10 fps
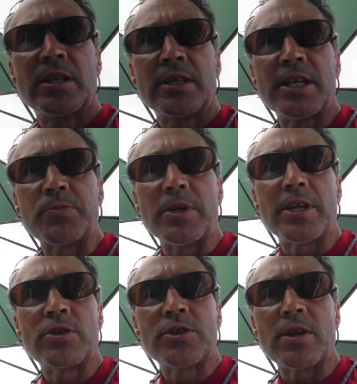today's
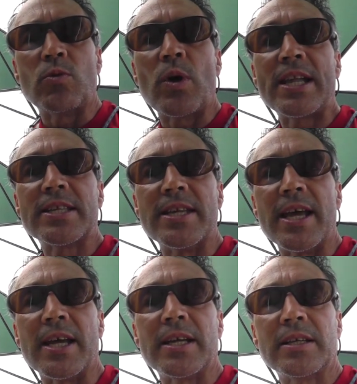Monday, Tuesday,
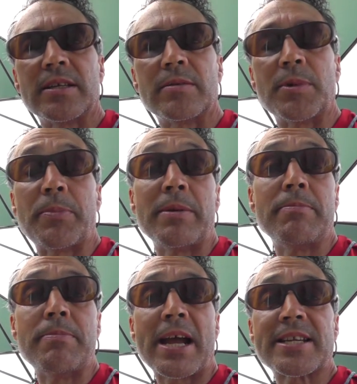Wednesday, but been
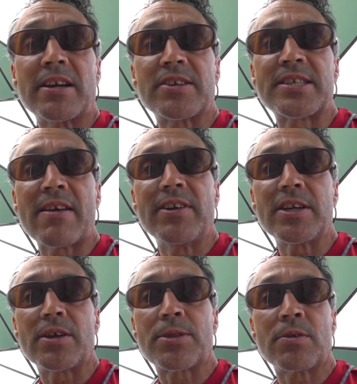back down to
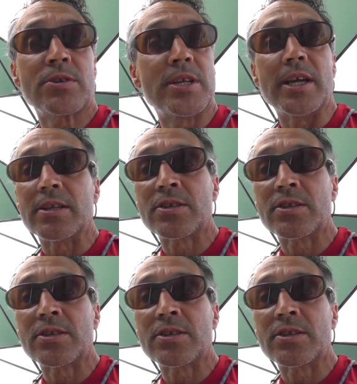70 on Thursday.